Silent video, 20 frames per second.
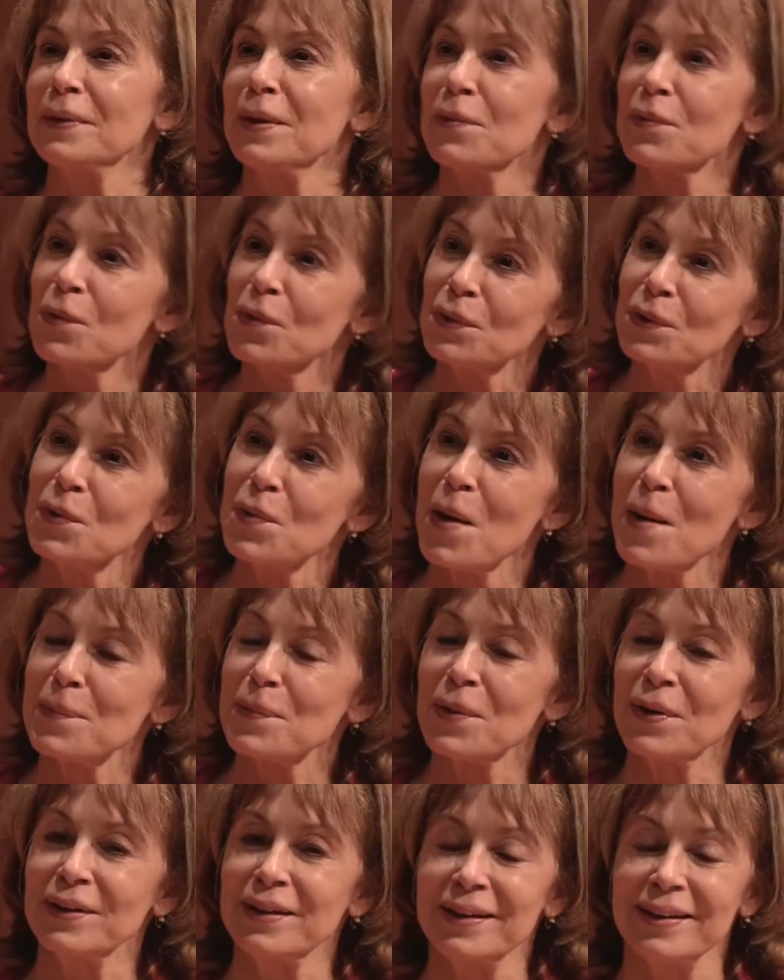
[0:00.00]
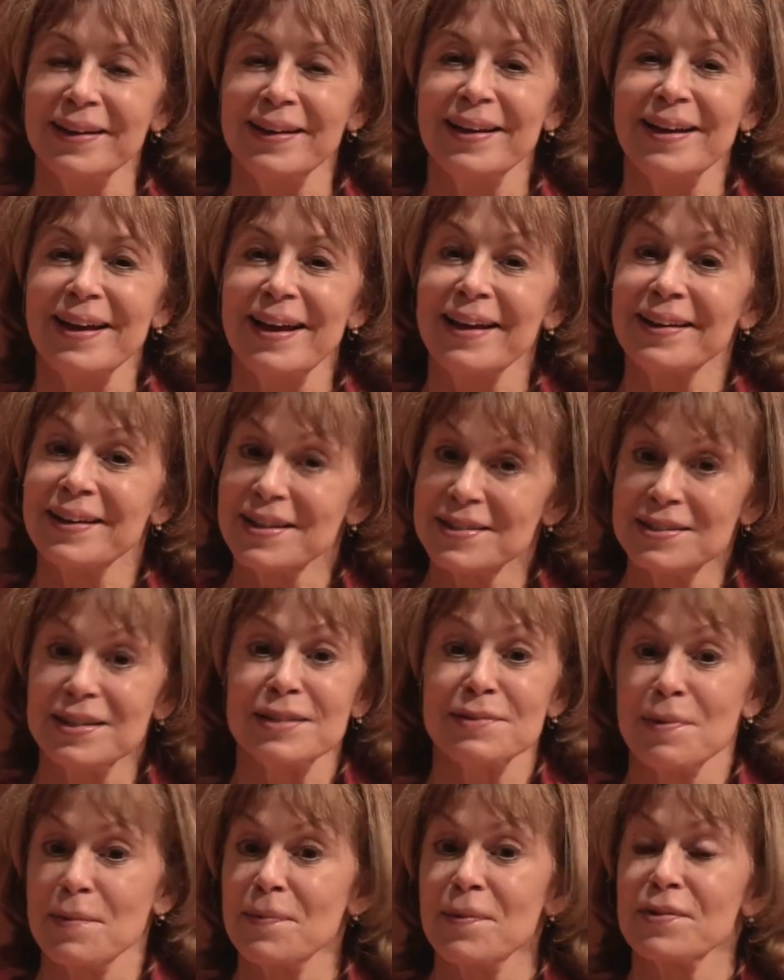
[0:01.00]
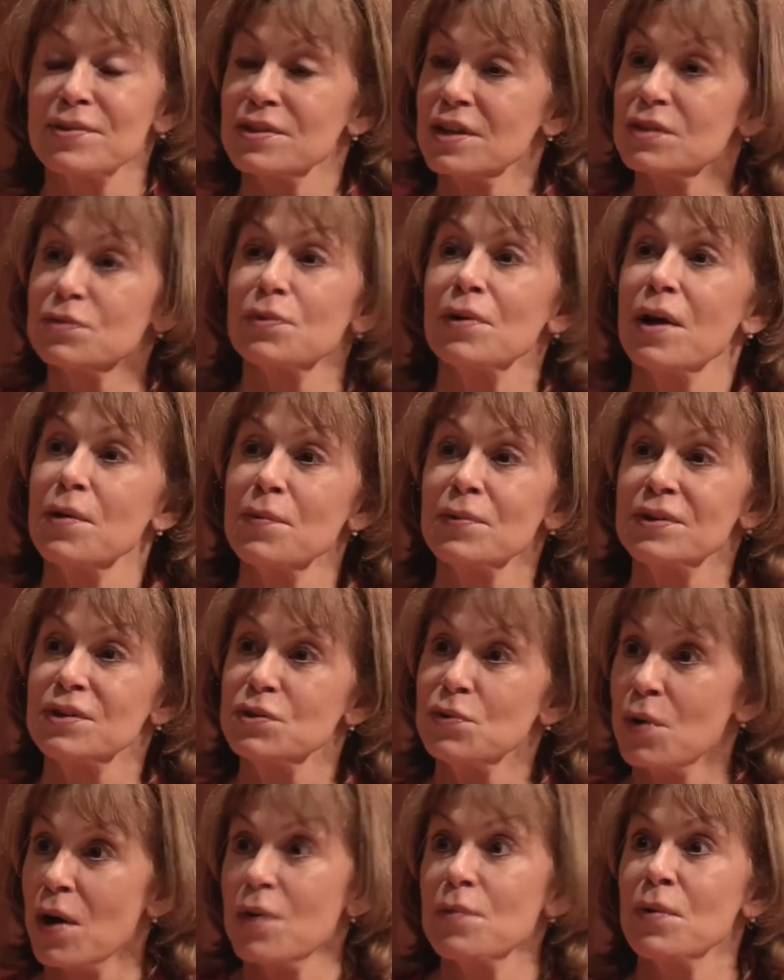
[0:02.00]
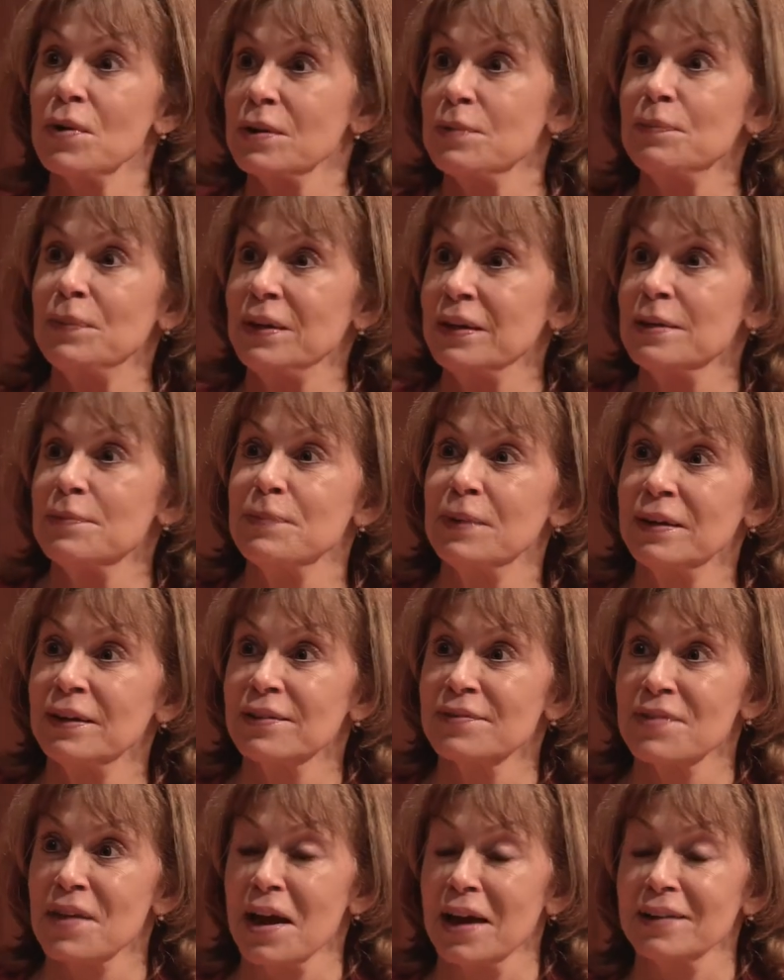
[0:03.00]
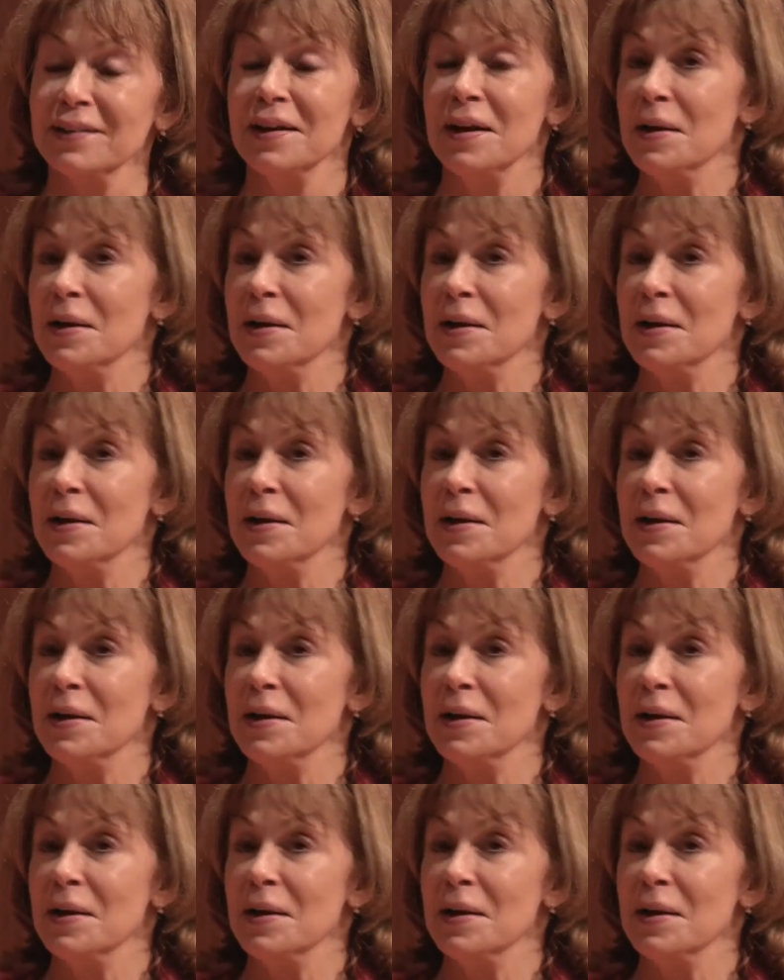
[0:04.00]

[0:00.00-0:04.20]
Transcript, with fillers: They were all cooperating. And I said to my parents, that's what I want to do. I want to be in the middle of that.